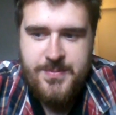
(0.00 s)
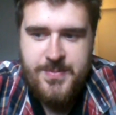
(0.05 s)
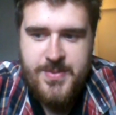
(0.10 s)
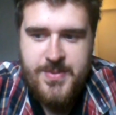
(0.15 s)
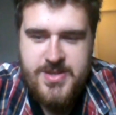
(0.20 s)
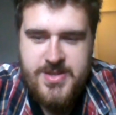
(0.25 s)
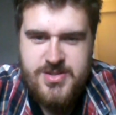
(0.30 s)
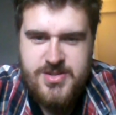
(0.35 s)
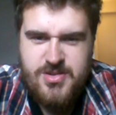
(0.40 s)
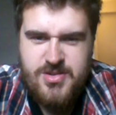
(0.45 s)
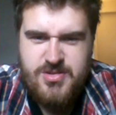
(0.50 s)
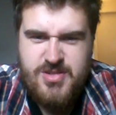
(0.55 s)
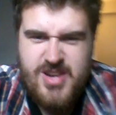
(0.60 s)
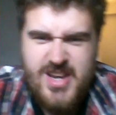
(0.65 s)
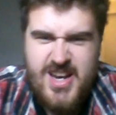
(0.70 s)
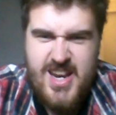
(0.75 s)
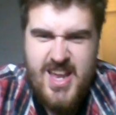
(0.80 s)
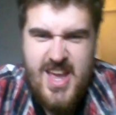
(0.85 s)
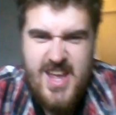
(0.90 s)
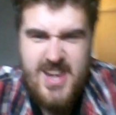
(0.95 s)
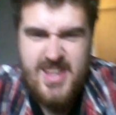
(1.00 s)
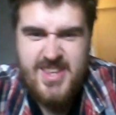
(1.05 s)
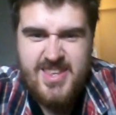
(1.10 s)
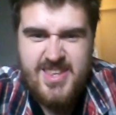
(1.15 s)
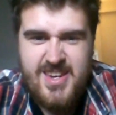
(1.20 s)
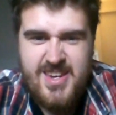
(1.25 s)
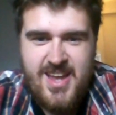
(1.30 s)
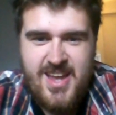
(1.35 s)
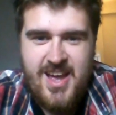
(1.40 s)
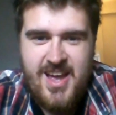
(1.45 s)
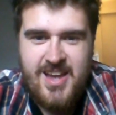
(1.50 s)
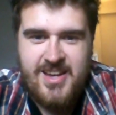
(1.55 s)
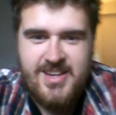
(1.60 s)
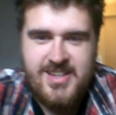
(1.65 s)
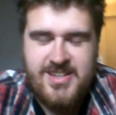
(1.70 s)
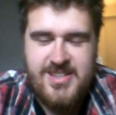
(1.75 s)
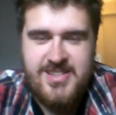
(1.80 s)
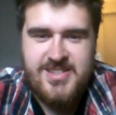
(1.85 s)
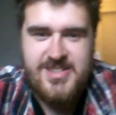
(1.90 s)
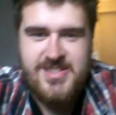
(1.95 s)
there's not really anything that I
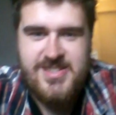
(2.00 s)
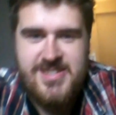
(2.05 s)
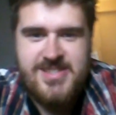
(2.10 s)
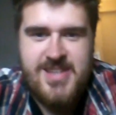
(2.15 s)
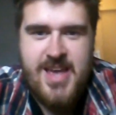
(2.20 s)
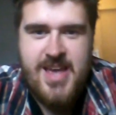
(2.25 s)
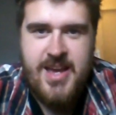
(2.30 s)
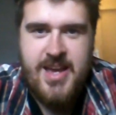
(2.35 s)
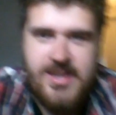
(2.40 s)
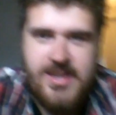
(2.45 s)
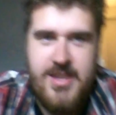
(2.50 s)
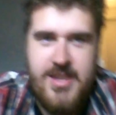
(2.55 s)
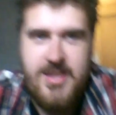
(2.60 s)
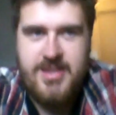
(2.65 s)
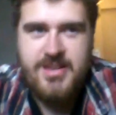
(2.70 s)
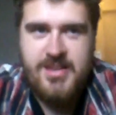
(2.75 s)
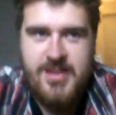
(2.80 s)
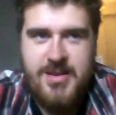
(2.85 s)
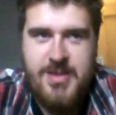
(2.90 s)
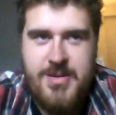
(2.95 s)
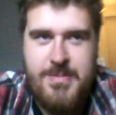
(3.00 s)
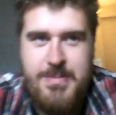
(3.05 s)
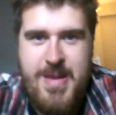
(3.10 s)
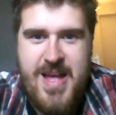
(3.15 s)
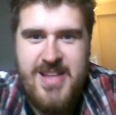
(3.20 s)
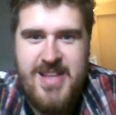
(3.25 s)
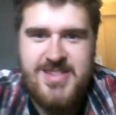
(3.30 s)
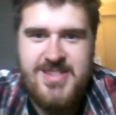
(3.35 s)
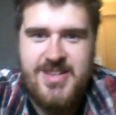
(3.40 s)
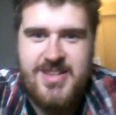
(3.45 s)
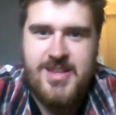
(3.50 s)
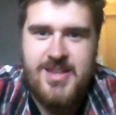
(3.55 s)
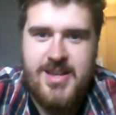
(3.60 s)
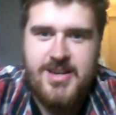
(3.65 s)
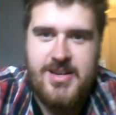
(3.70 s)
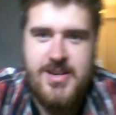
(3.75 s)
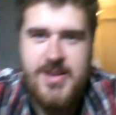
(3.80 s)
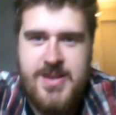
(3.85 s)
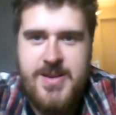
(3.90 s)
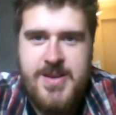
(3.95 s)
can say better
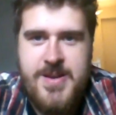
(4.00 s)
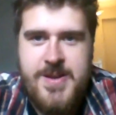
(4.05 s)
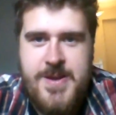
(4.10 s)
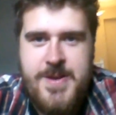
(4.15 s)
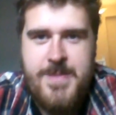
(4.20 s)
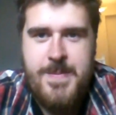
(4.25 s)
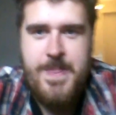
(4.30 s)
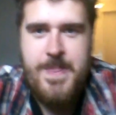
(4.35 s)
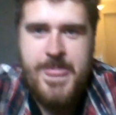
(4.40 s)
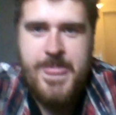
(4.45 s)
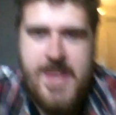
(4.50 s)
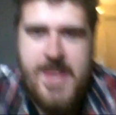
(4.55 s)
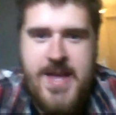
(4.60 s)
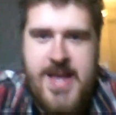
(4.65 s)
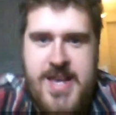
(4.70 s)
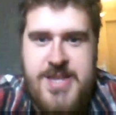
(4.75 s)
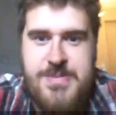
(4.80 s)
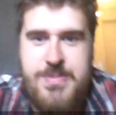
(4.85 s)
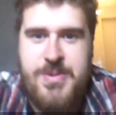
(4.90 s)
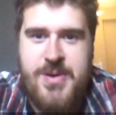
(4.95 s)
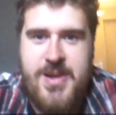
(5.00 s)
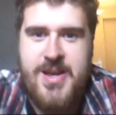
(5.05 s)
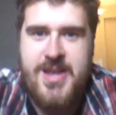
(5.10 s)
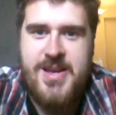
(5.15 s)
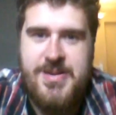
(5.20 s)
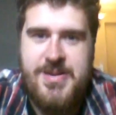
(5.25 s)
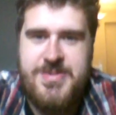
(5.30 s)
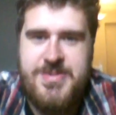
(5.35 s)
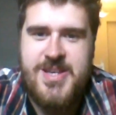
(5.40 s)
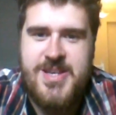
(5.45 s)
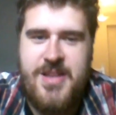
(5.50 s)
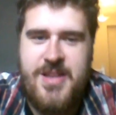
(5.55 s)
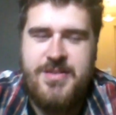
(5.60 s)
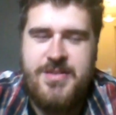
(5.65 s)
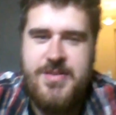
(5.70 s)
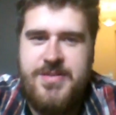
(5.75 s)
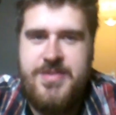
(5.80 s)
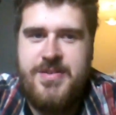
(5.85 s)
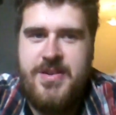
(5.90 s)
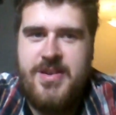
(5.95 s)
than he's put it
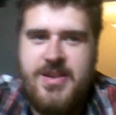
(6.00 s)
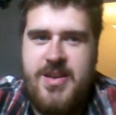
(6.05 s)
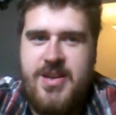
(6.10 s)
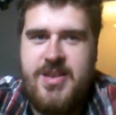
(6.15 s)
himself.